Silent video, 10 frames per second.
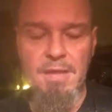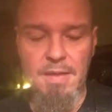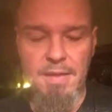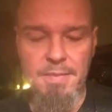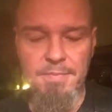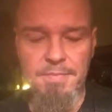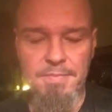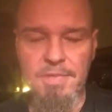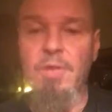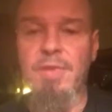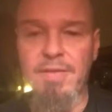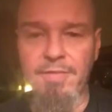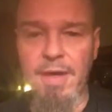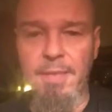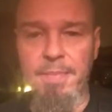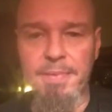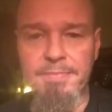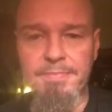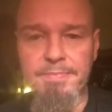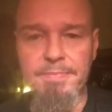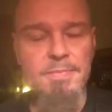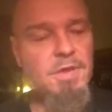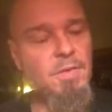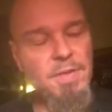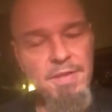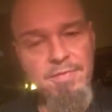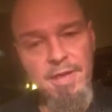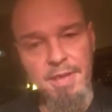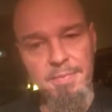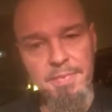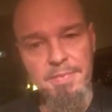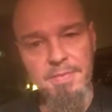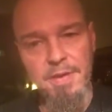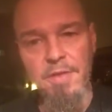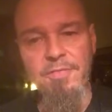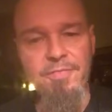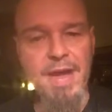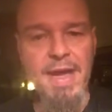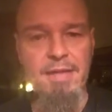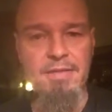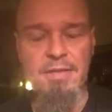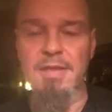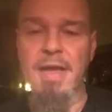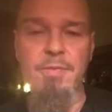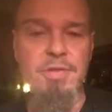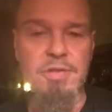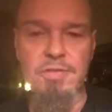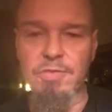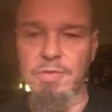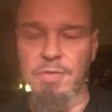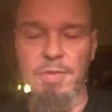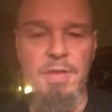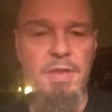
Don't give up. Don't give up. Hold fast to that which is true.